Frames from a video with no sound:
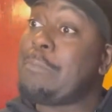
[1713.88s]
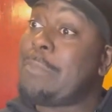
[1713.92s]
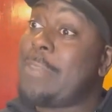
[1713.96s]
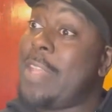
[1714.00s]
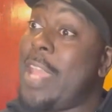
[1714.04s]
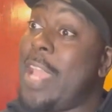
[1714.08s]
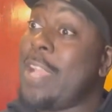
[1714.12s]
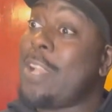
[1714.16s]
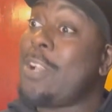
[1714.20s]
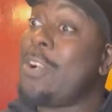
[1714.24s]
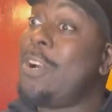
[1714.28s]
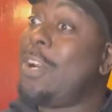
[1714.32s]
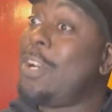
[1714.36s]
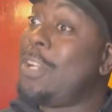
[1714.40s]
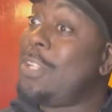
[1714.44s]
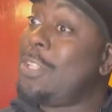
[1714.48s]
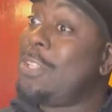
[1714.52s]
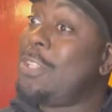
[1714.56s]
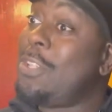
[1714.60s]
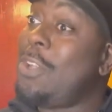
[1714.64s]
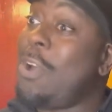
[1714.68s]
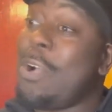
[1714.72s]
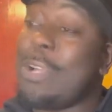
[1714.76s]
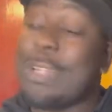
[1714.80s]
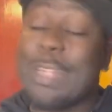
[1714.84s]
they got a
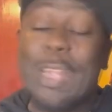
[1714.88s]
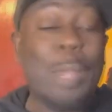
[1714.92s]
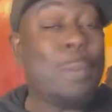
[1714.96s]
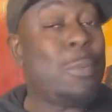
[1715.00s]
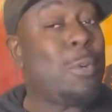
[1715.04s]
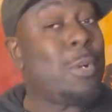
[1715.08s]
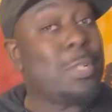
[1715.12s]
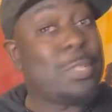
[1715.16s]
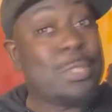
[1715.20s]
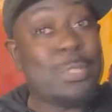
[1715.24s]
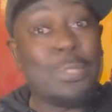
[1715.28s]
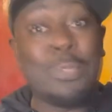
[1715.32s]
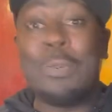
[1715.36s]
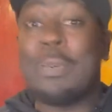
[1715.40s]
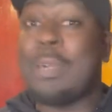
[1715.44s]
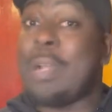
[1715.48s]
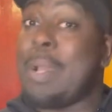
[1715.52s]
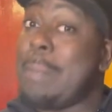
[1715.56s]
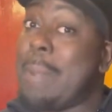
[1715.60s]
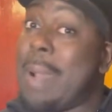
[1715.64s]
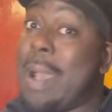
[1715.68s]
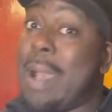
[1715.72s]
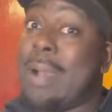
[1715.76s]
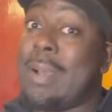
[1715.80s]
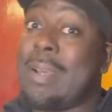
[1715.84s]
lot they want to talk
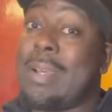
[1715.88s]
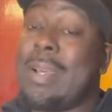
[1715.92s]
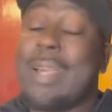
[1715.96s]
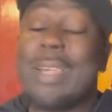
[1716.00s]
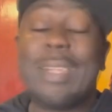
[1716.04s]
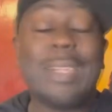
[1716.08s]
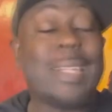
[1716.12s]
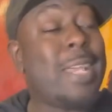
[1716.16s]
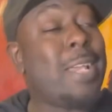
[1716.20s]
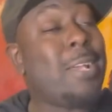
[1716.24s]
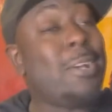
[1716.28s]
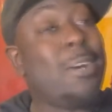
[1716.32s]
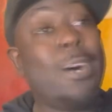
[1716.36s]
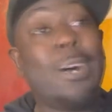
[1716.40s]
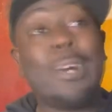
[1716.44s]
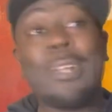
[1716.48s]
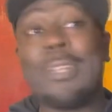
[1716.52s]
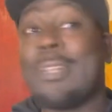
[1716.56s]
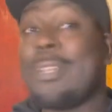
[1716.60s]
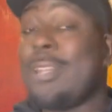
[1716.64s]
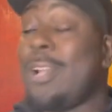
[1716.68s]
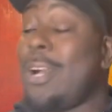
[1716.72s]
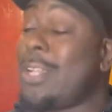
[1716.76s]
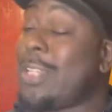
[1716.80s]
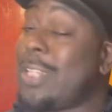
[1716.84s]
about. They got a
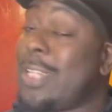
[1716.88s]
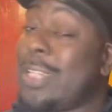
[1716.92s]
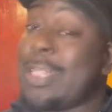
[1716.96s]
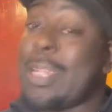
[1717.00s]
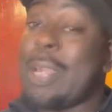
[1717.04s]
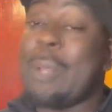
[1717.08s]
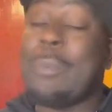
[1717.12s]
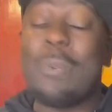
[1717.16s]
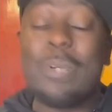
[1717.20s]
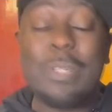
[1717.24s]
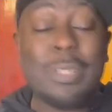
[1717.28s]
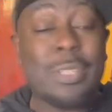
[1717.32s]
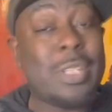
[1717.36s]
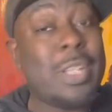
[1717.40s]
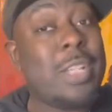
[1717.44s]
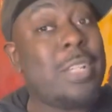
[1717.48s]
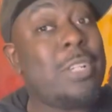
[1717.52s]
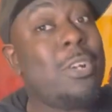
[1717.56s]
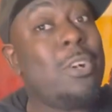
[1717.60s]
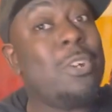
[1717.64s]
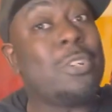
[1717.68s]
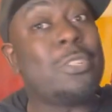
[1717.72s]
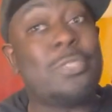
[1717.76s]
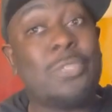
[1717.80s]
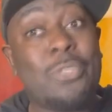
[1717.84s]
lot that they want. They
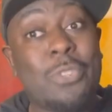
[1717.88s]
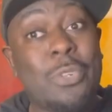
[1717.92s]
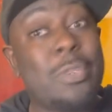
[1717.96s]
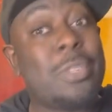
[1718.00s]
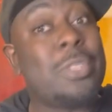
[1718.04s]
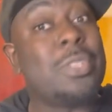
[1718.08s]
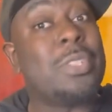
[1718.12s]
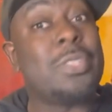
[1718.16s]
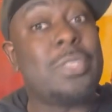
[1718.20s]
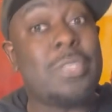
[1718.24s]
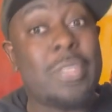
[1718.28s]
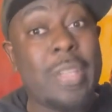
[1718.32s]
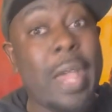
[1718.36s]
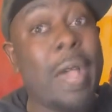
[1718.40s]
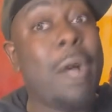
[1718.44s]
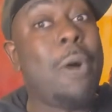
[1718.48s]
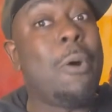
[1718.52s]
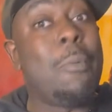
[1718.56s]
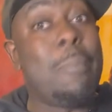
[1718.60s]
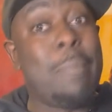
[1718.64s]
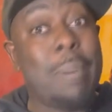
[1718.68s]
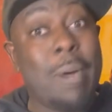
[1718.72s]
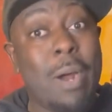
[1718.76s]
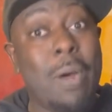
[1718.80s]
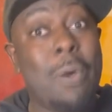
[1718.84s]
got a story to
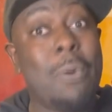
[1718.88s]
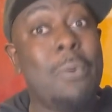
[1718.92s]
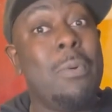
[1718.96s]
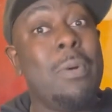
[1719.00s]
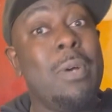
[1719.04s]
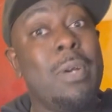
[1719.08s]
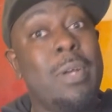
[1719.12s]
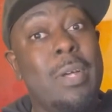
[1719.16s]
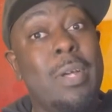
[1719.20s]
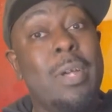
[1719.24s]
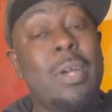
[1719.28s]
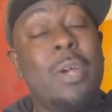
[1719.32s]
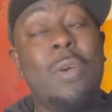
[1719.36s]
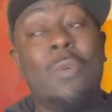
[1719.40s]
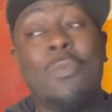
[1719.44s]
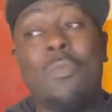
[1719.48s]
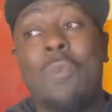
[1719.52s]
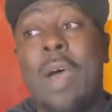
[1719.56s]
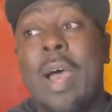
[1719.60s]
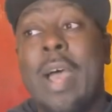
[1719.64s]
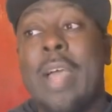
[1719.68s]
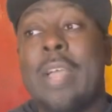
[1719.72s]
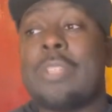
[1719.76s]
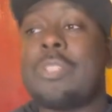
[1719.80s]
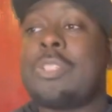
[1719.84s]
tell, bro.
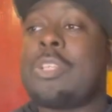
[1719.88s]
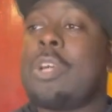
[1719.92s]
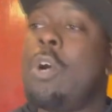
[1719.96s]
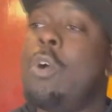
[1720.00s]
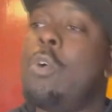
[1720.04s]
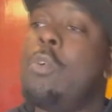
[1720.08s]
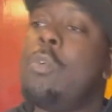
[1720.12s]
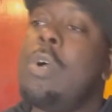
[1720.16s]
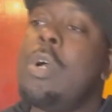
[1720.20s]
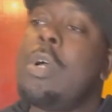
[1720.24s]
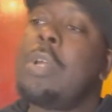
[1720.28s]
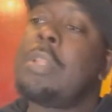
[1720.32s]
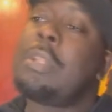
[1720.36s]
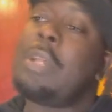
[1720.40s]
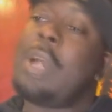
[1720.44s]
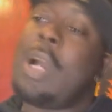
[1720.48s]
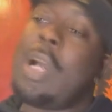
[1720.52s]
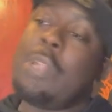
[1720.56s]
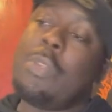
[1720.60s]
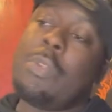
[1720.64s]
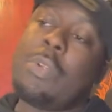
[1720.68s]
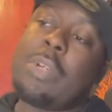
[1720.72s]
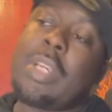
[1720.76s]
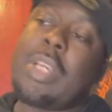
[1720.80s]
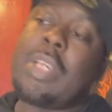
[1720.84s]
Right? So now I
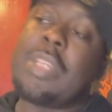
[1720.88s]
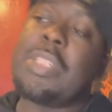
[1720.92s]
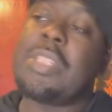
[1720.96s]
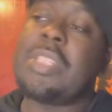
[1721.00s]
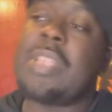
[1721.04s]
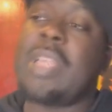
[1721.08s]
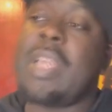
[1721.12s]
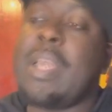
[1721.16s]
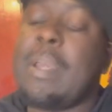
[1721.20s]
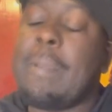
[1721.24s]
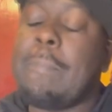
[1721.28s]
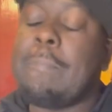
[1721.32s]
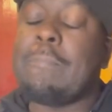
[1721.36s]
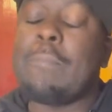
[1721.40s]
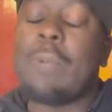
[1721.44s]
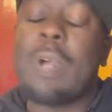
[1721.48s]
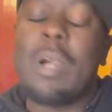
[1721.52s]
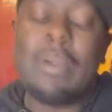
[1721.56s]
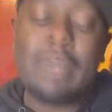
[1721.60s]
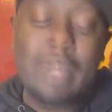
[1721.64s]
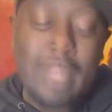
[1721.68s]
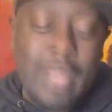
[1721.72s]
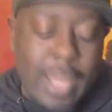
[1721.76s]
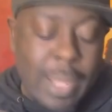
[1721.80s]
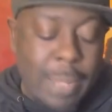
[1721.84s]
look at it.
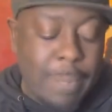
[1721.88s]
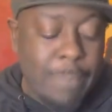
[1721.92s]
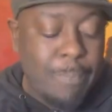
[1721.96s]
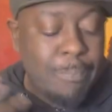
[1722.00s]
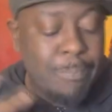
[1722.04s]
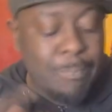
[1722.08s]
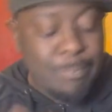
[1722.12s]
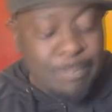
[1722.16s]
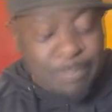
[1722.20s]
Okay.